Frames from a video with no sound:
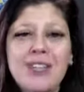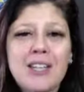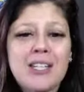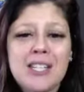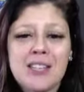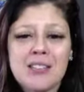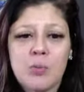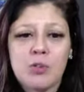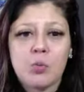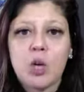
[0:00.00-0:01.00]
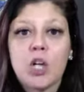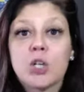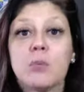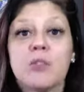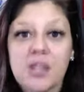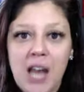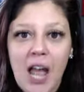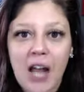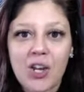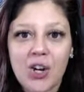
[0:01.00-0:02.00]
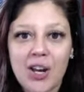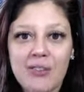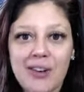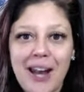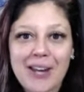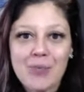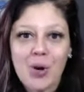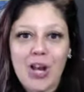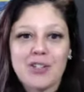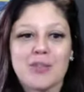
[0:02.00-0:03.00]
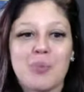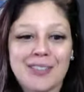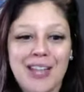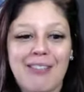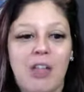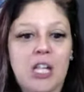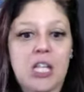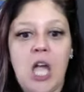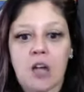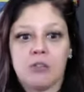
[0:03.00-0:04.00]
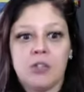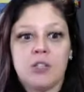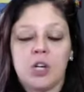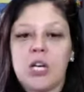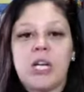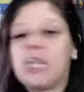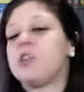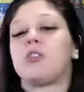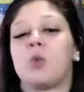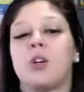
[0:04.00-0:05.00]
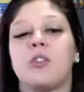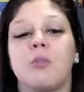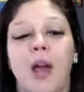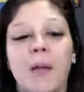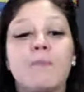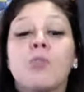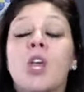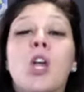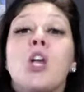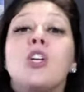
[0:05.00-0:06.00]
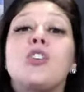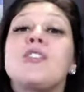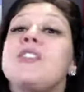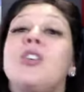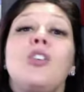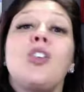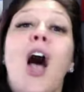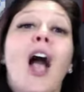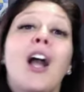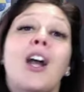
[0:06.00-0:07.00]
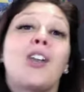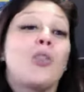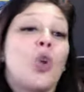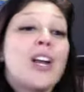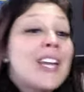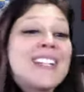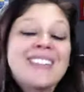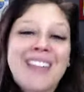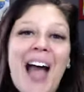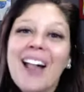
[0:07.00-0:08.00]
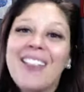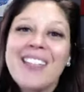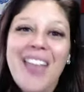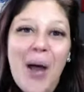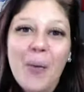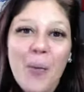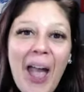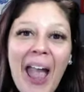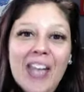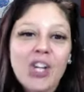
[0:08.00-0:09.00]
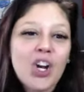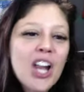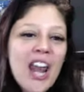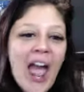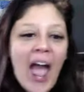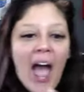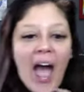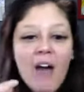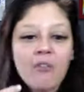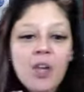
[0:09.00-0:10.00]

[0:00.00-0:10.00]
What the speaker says: the DSM was 100% accurate, right? And 100% like, yes, these are eating disorders, right? You're still not going to look exactly that way. You're going to have